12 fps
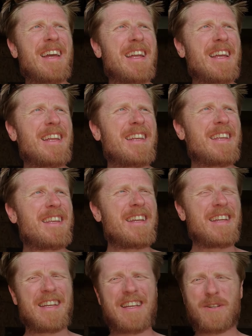and
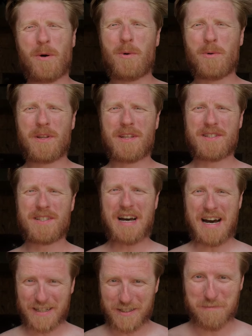he told his
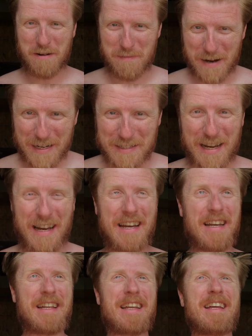doctor about my
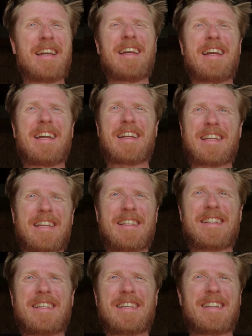diet,
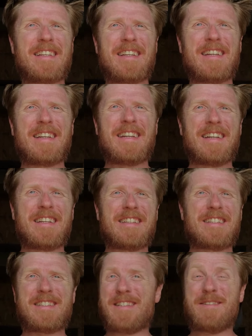and
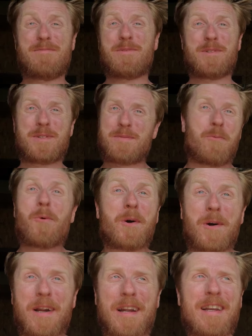she was
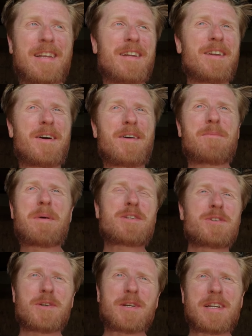worried, and, you know,
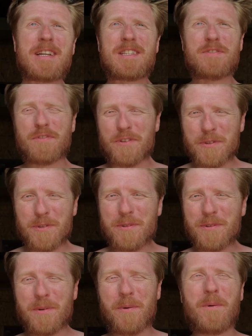make sure he eats
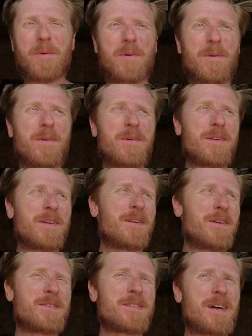fruit or, you
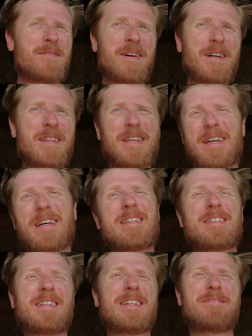know, stuff like
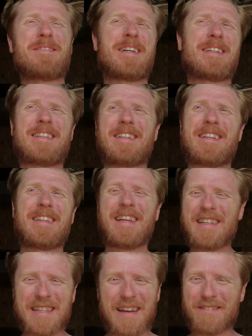this. And I'm like,
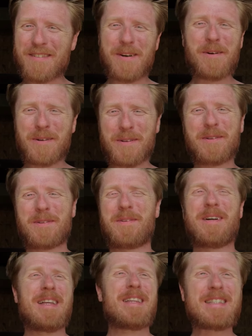they just have no
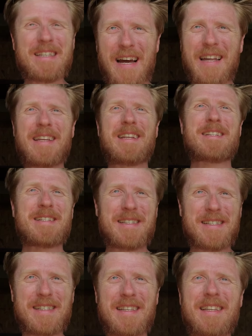clue. These
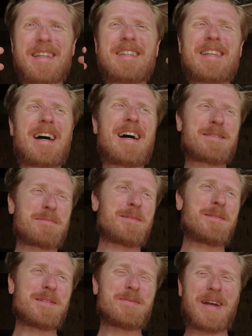dietitians and these
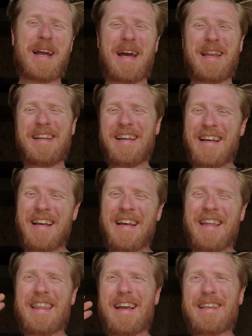hospitals, man,
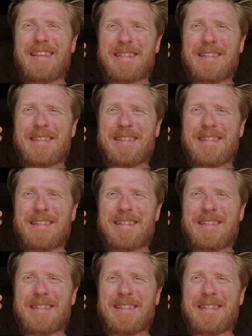they've